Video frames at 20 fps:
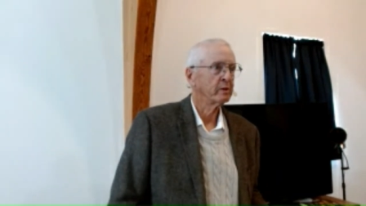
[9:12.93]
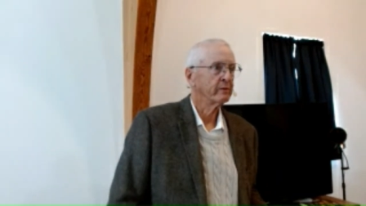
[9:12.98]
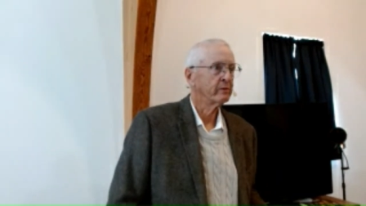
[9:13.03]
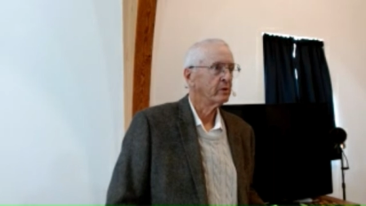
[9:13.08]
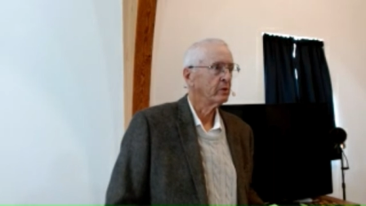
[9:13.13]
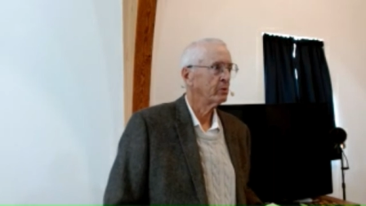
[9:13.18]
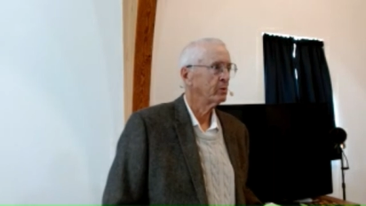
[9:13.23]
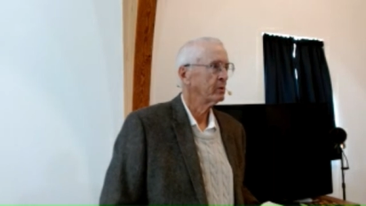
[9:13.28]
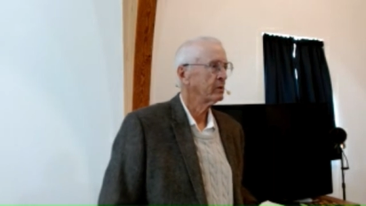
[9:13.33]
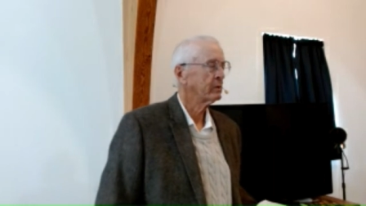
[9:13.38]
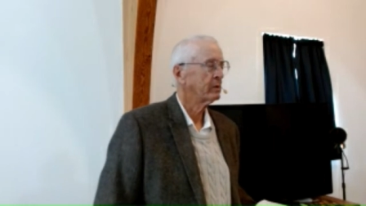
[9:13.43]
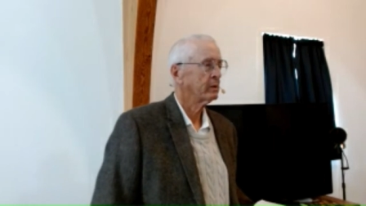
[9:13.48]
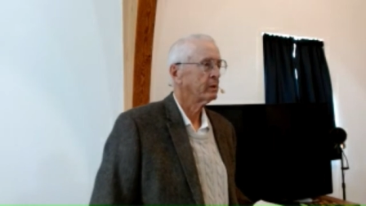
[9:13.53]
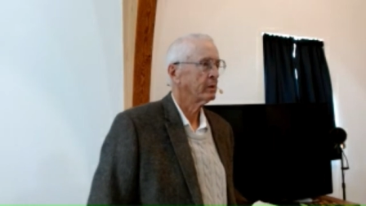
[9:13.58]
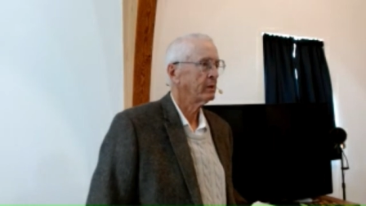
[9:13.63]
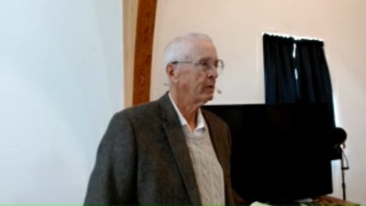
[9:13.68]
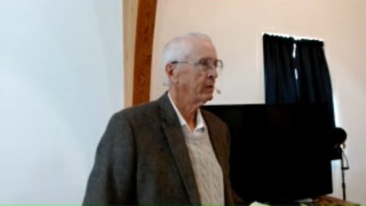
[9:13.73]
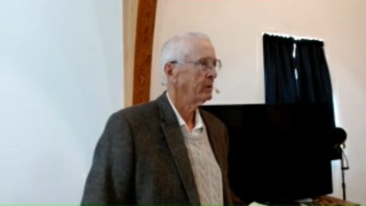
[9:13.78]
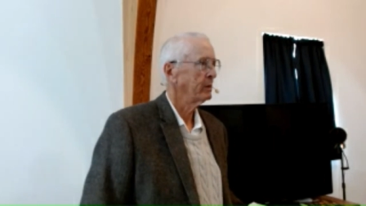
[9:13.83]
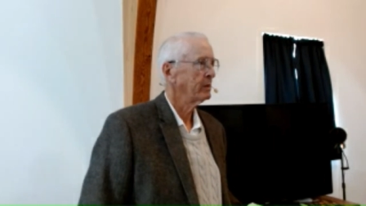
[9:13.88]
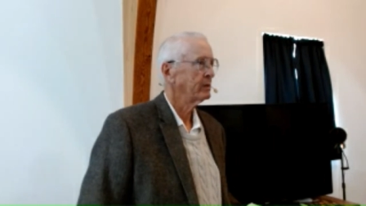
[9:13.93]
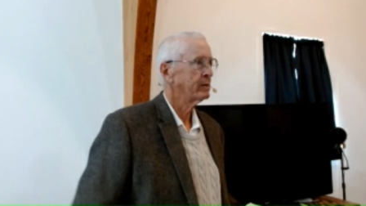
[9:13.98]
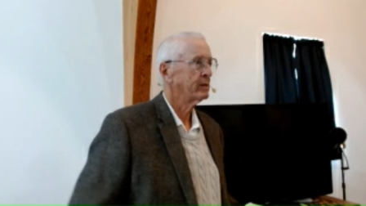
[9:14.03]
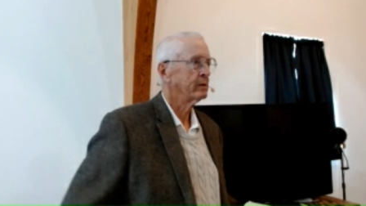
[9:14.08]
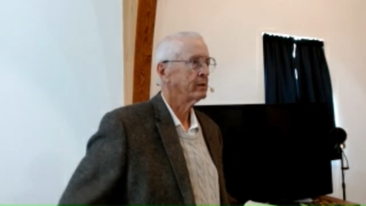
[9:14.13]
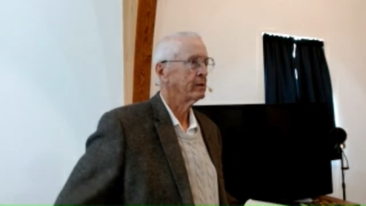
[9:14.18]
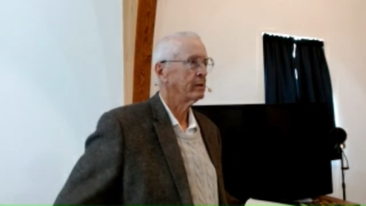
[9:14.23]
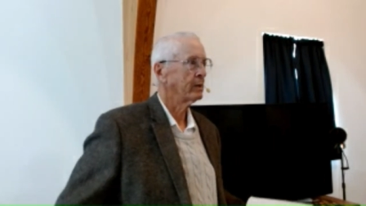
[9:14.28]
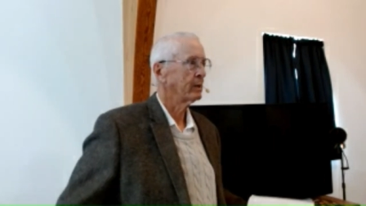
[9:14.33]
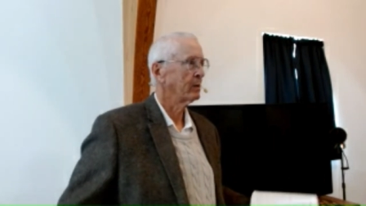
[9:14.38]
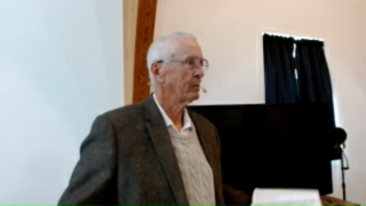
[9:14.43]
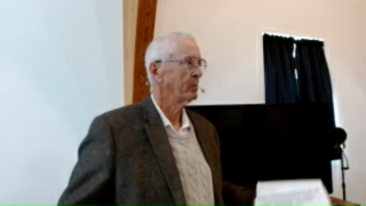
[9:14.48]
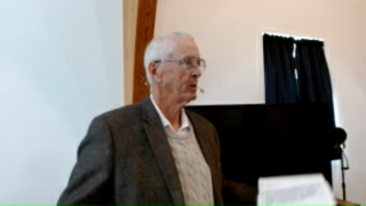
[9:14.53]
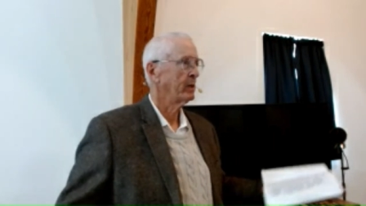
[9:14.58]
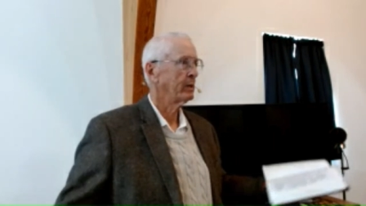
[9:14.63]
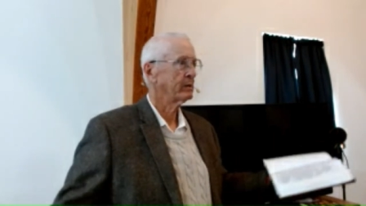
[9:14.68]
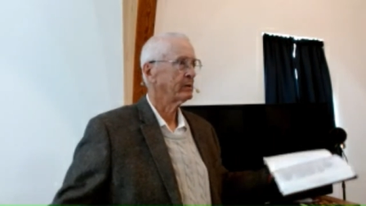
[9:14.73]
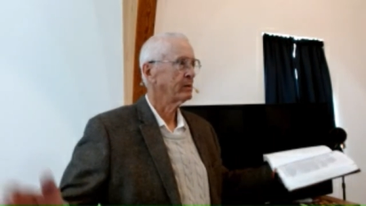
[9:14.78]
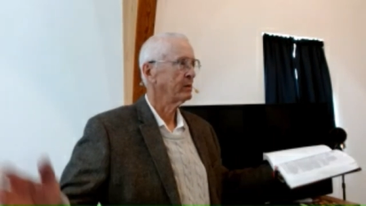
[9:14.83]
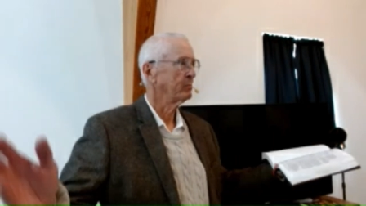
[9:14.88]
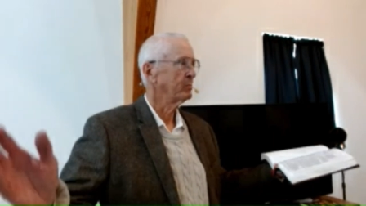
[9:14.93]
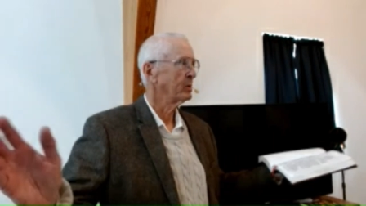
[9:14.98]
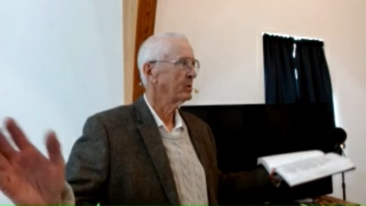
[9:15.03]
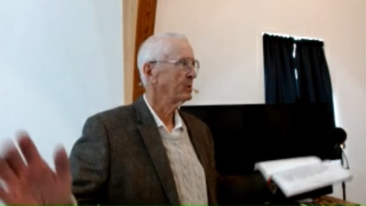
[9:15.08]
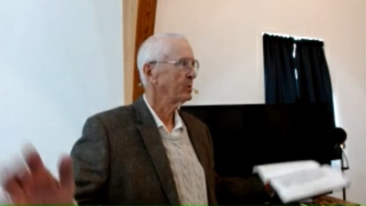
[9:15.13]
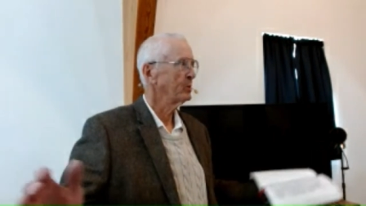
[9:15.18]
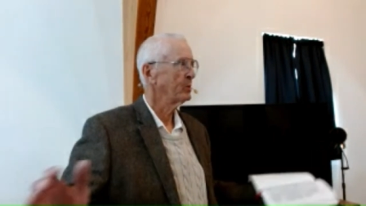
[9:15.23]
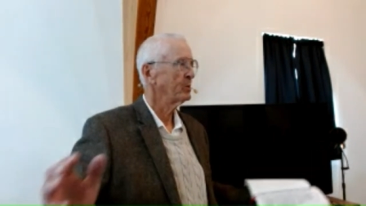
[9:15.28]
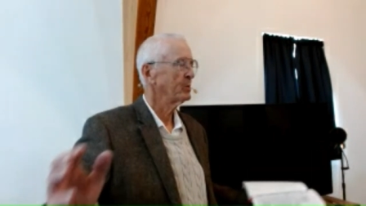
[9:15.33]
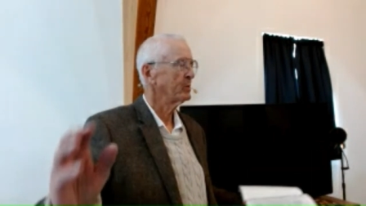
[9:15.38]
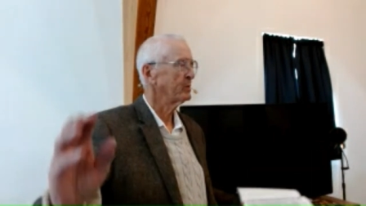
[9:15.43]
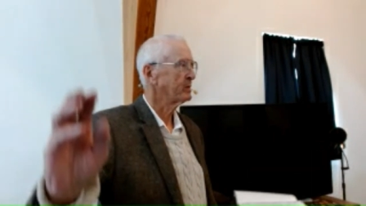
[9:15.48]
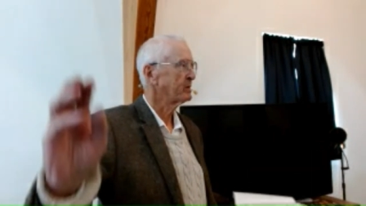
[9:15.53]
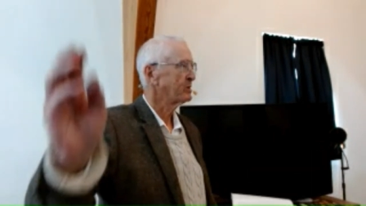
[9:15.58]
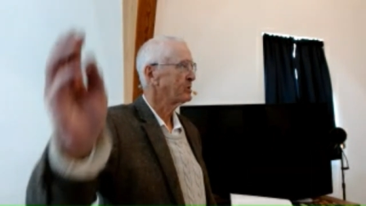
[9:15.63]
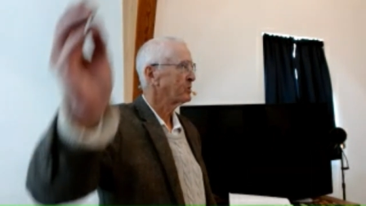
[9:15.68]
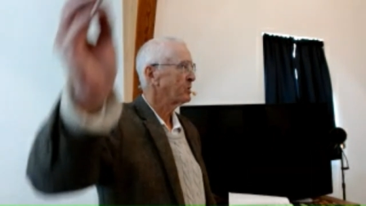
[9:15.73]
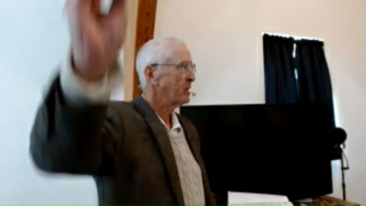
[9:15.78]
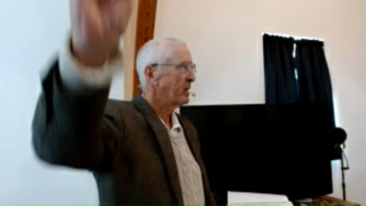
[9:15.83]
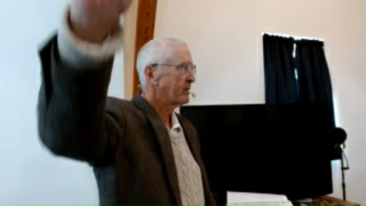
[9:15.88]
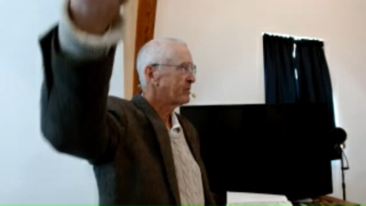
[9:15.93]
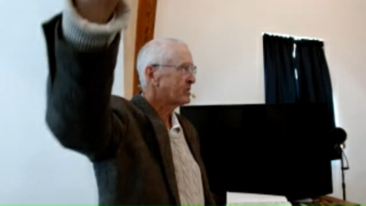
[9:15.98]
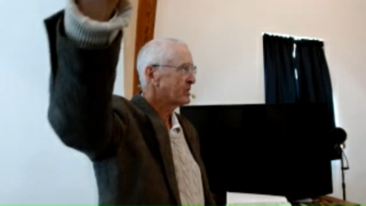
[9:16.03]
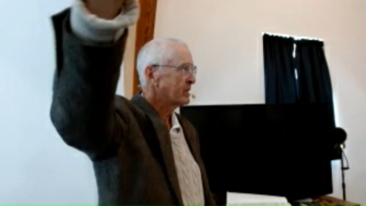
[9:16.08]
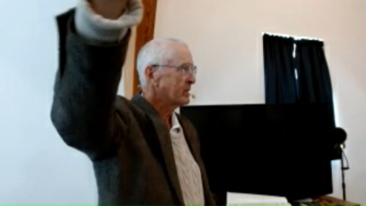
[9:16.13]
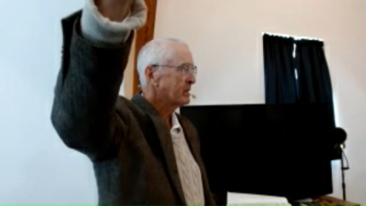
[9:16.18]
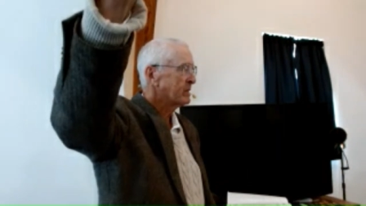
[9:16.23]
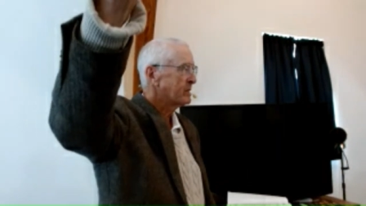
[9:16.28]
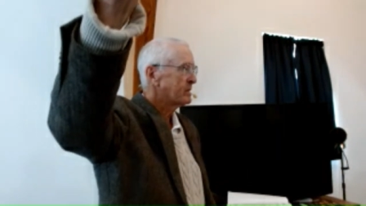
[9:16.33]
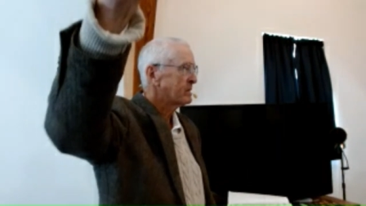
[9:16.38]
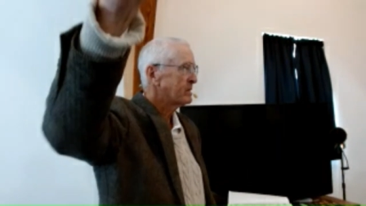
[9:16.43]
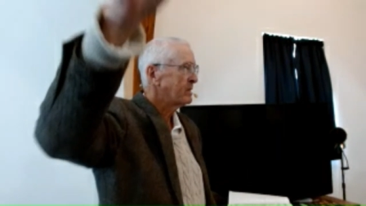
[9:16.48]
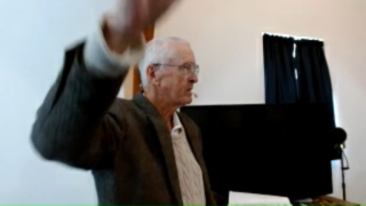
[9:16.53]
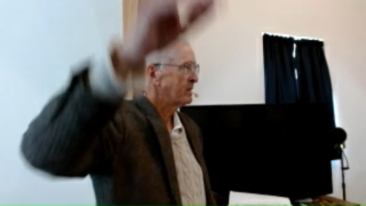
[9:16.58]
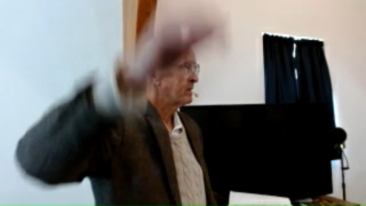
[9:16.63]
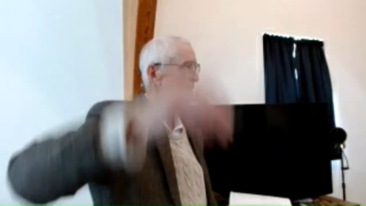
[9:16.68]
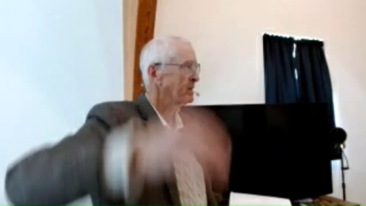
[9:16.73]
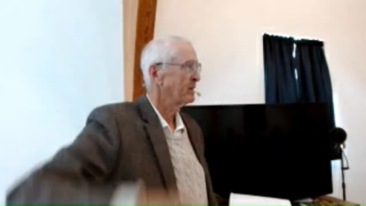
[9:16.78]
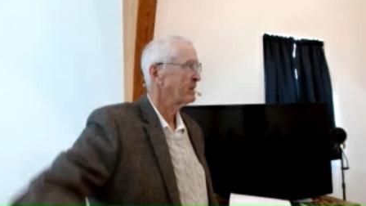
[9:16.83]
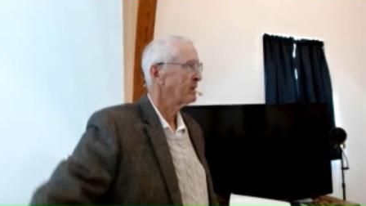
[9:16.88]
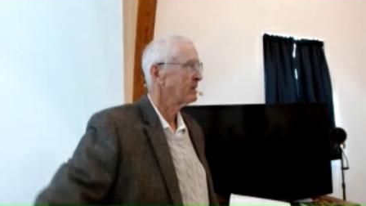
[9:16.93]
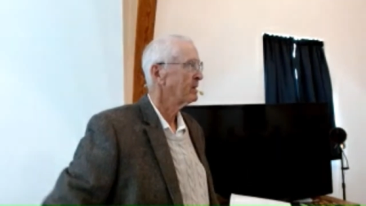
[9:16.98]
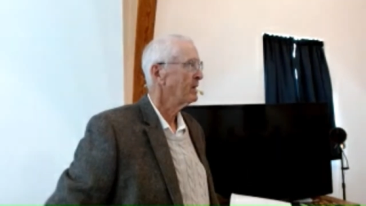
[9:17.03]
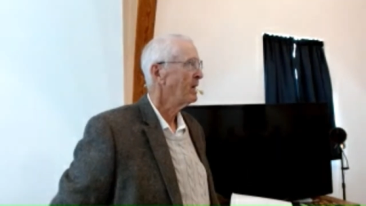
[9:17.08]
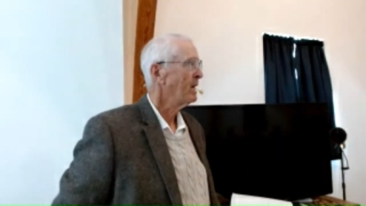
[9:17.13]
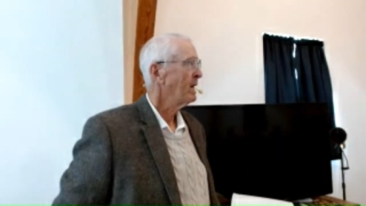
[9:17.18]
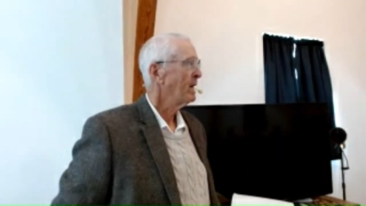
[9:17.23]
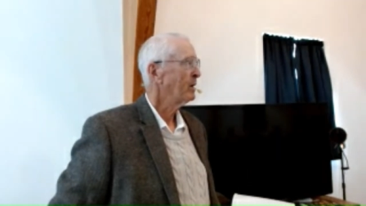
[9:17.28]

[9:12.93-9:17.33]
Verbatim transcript: of Noah to the kids and the little bouncy boat and the giraffe sticking its neck out.